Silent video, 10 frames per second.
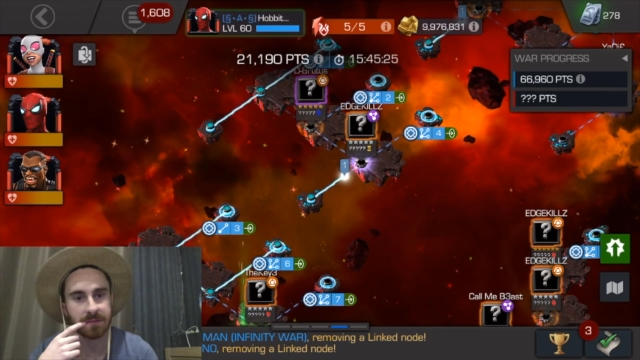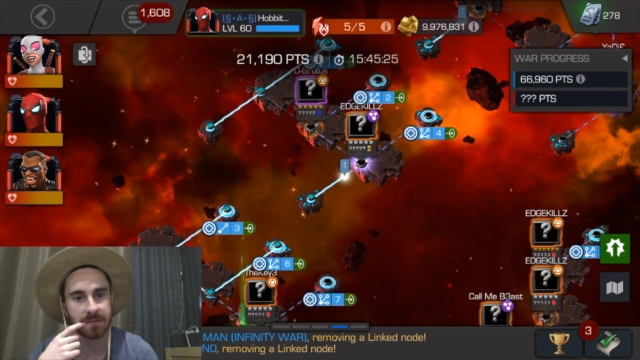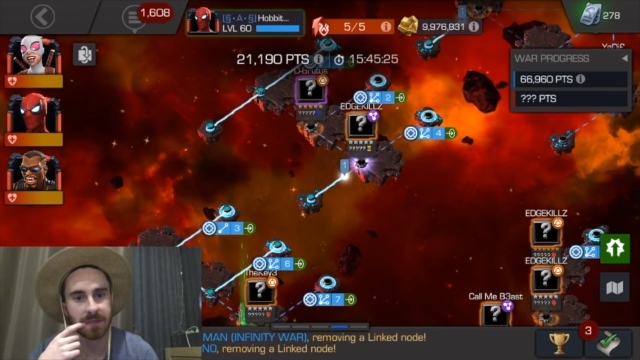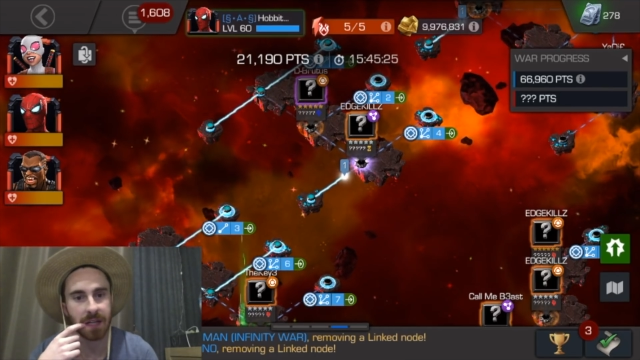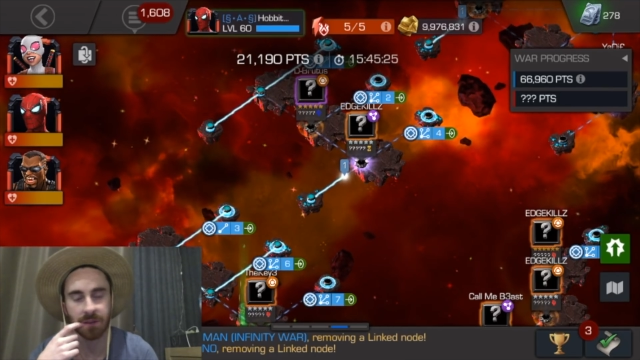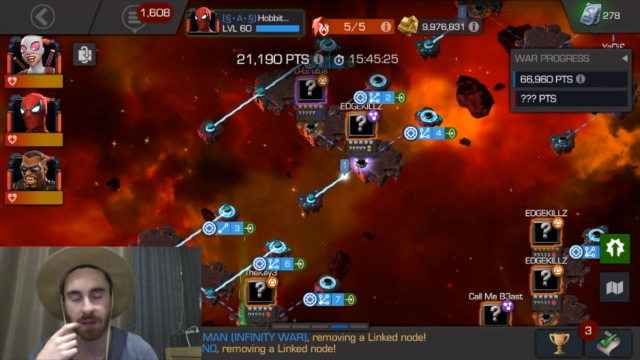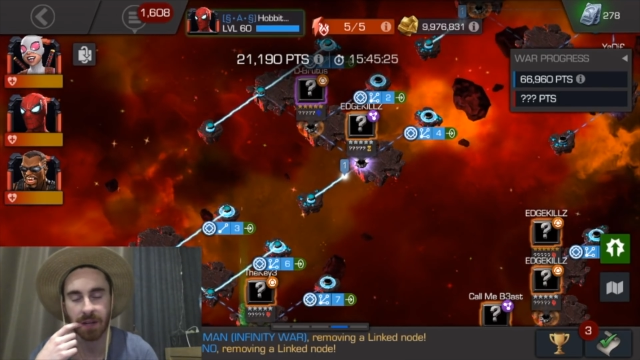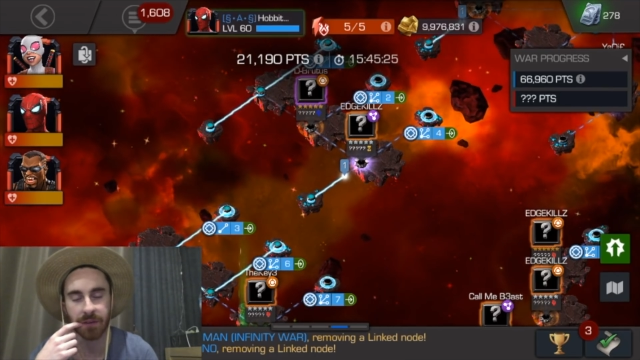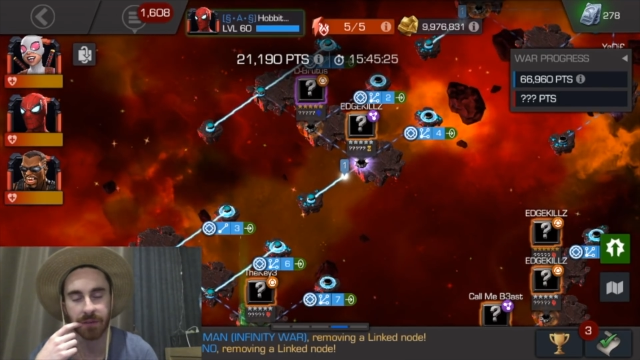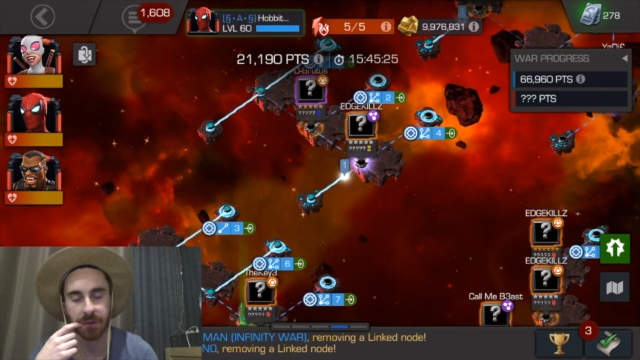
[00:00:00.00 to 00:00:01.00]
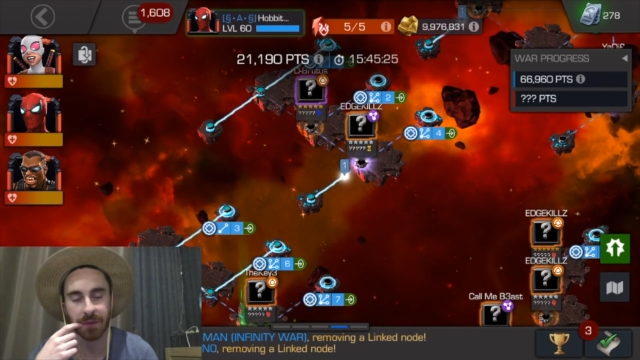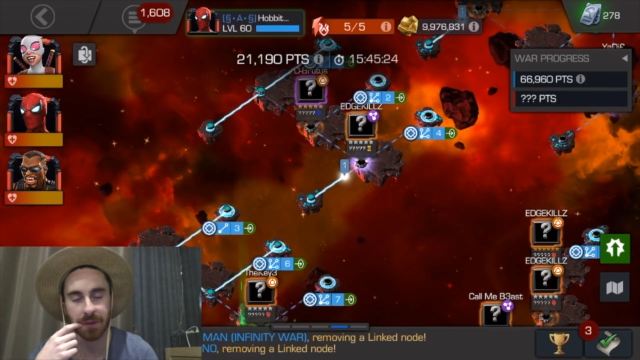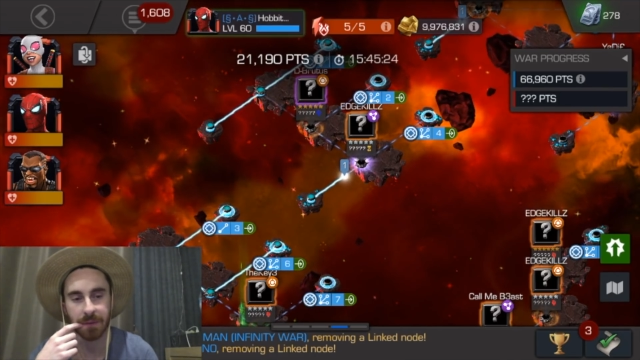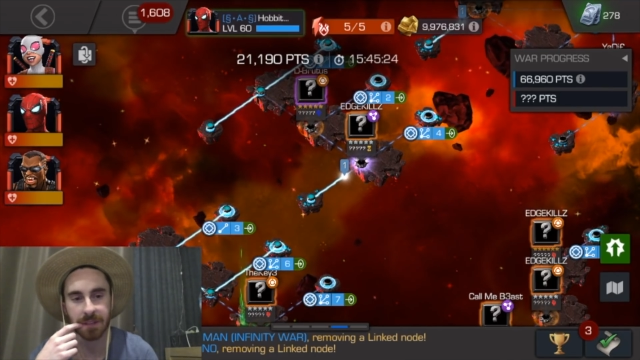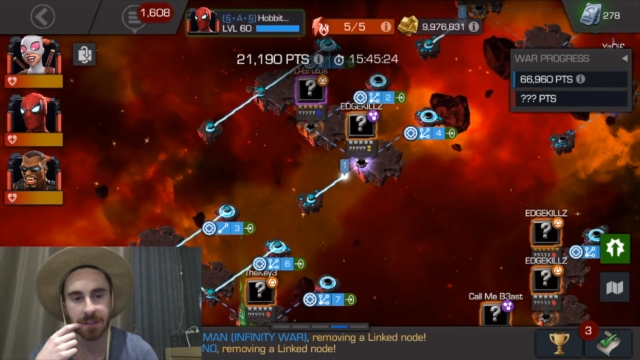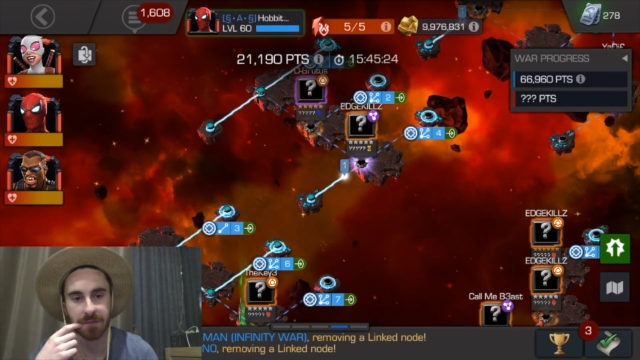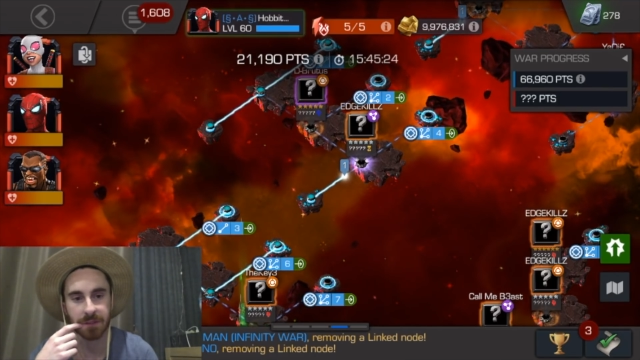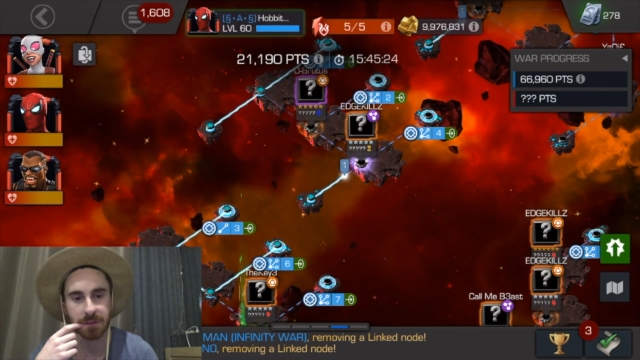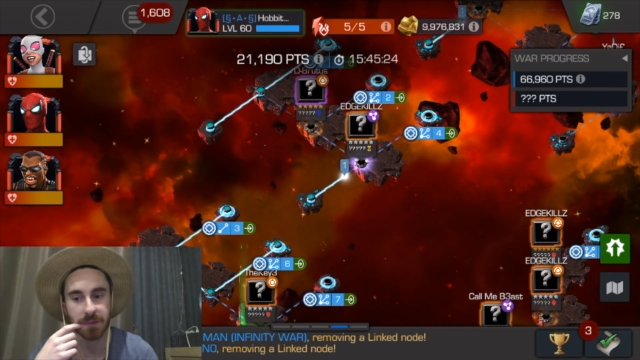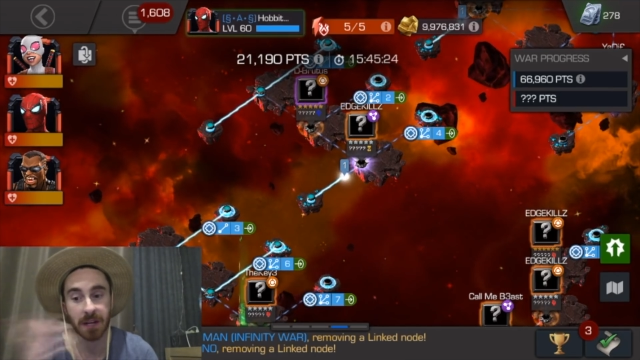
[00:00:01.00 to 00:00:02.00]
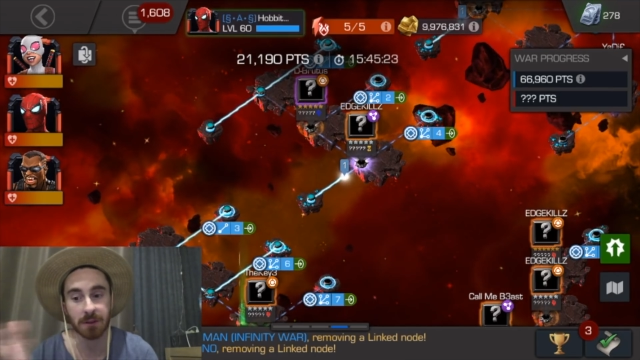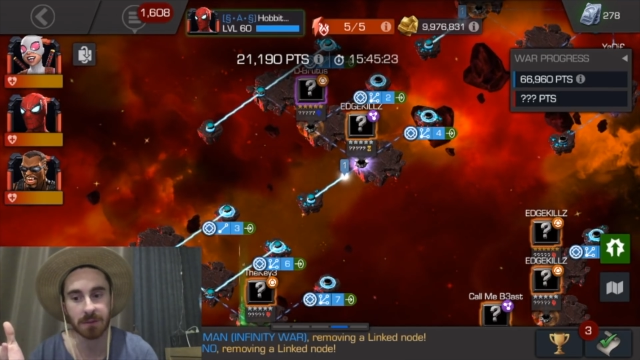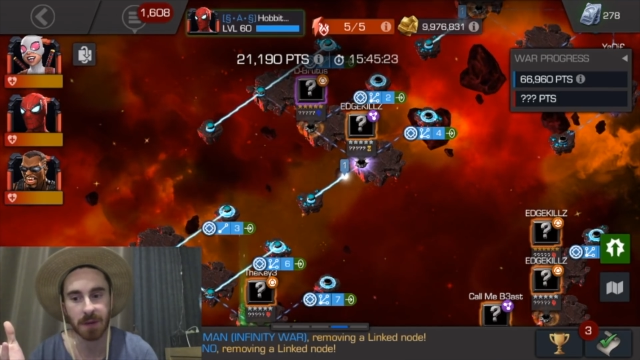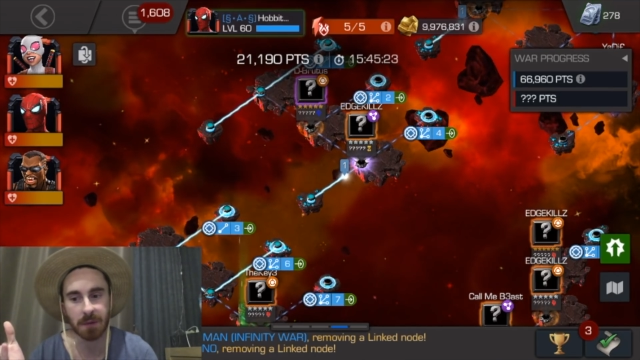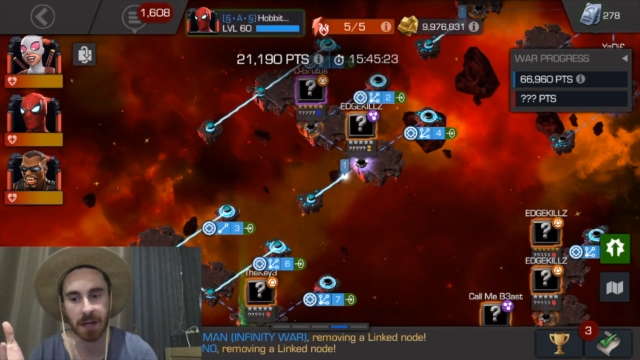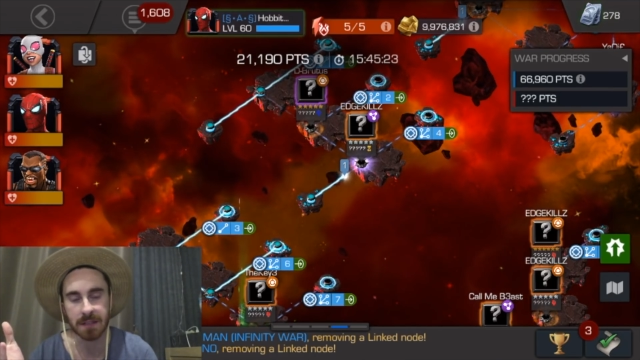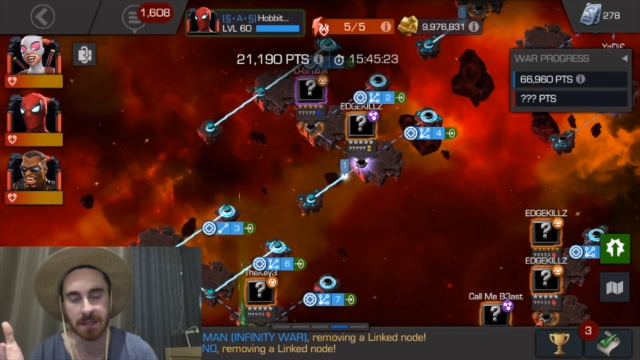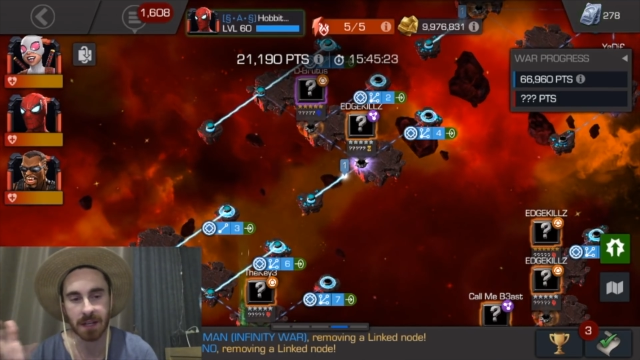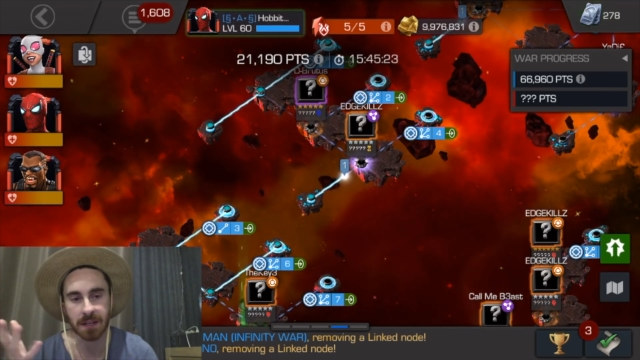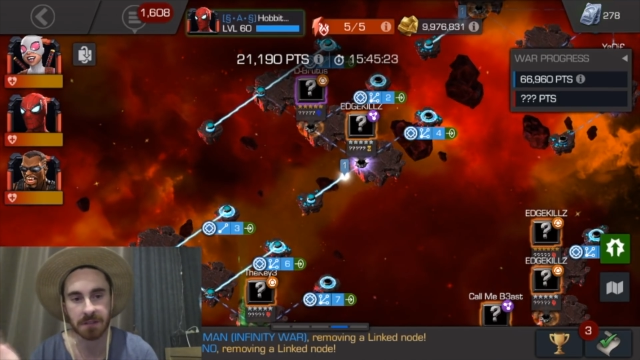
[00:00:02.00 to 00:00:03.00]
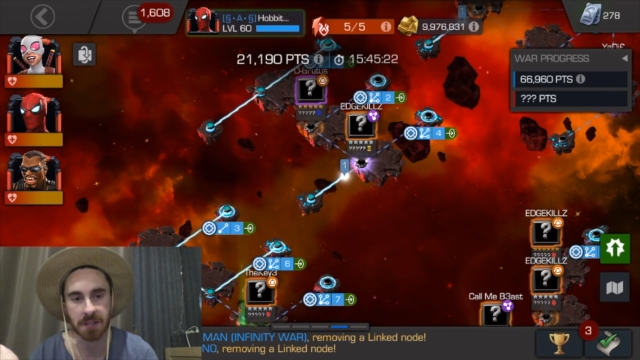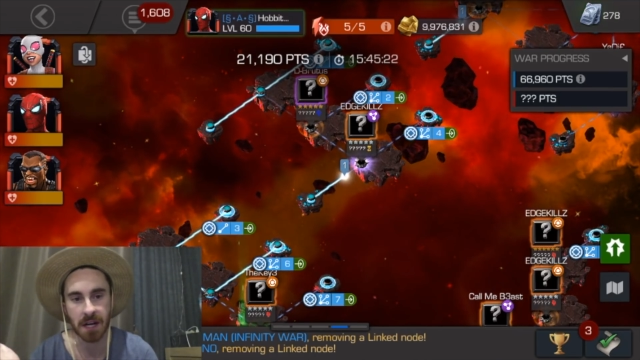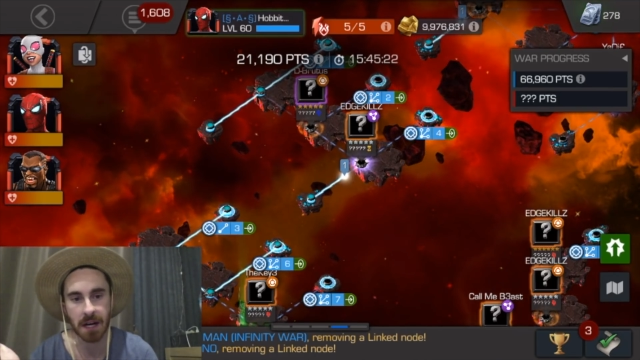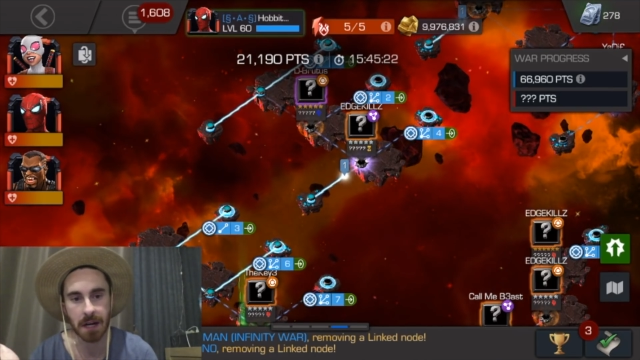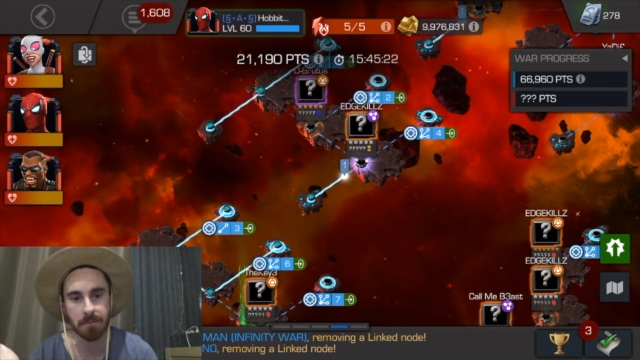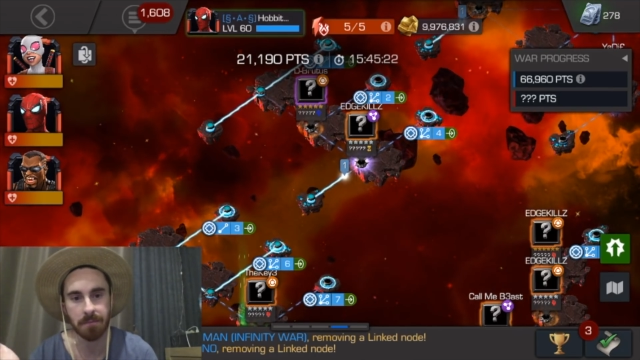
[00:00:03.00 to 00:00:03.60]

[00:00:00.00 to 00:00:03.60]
I don't think it really makes a difference, but that was my mindset at the time.